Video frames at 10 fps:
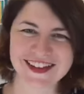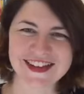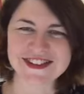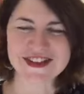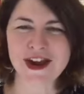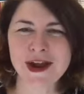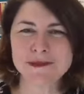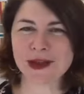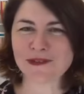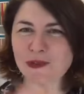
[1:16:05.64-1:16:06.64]
So I
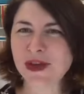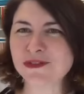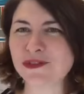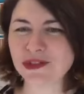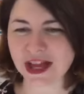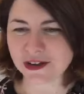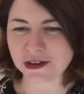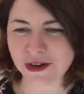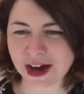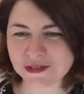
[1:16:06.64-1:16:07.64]
hope you have a wonderful
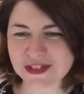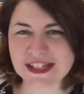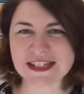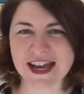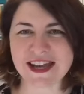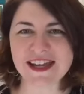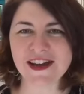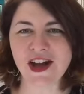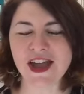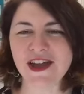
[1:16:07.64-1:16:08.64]
crafting
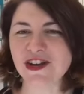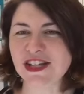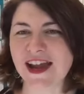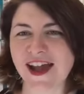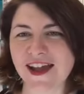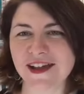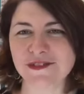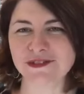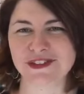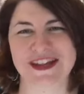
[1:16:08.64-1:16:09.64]
day. I only
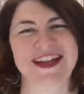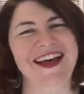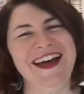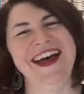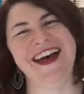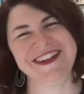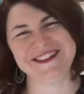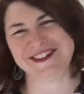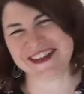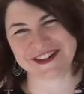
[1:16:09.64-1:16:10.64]
have... I
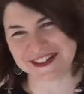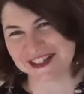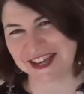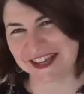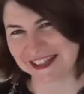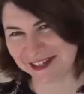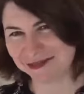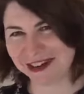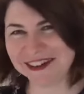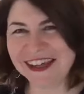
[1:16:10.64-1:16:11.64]
knew that would scare
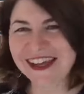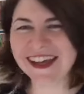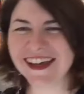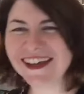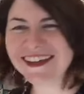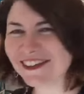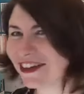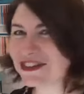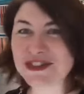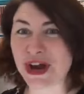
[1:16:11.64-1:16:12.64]
someone. You're
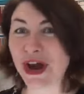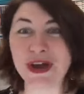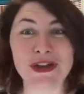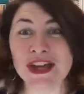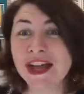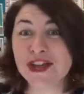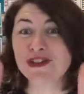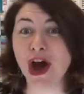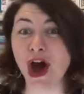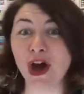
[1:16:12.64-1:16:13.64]
like, don't.
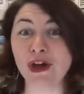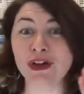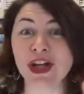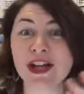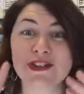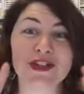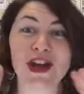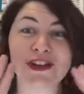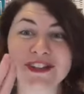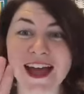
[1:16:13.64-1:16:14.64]
No,
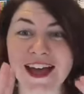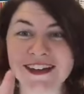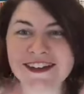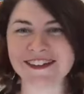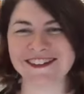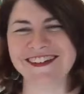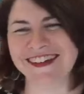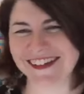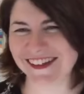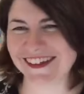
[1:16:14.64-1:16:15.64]
don't cut
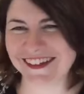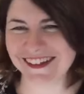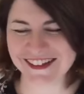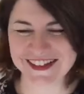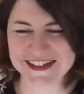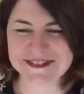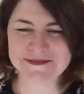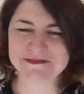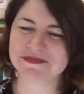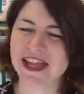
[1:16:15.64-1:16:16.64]
it.
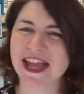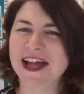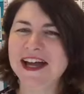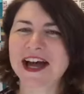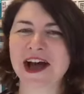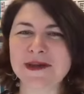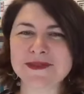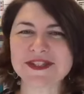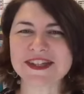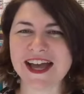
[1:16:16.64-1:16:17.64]

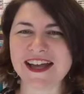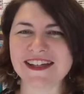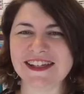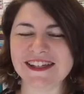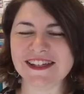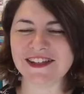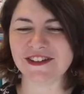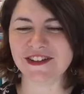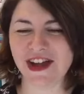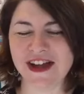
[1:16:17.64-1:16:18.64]
I'm starting
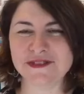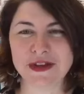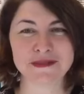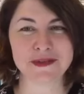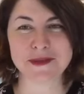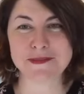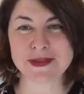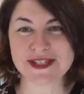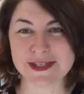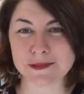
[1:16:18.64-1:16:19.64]
live over on my
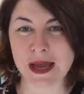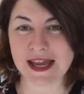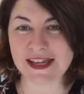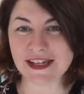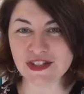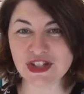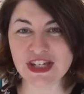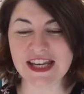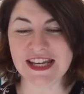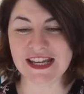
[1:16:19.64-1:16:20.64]
business
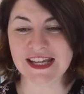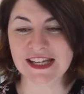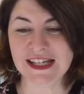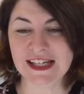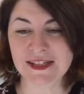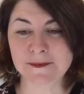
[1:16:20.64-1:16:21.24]
page in...